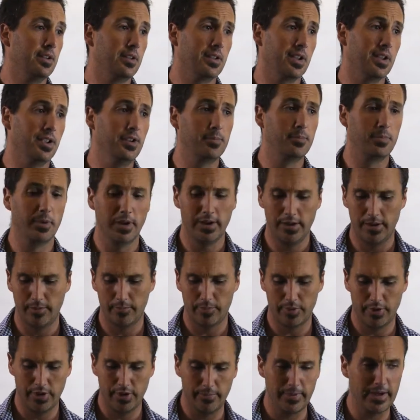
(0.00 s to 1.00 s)
He's bleeding
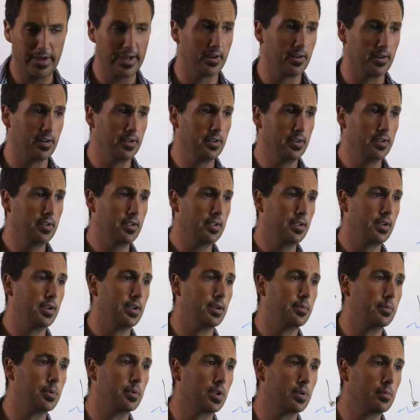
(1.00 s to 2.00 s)
pretty badly.
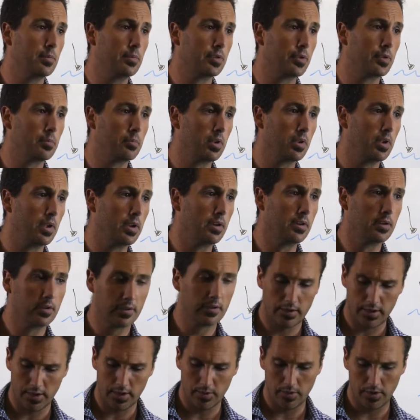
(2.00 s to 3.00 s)
We'll give him some blood.
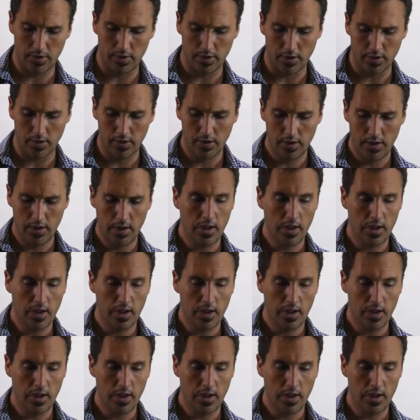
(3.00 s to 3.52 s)
There we go.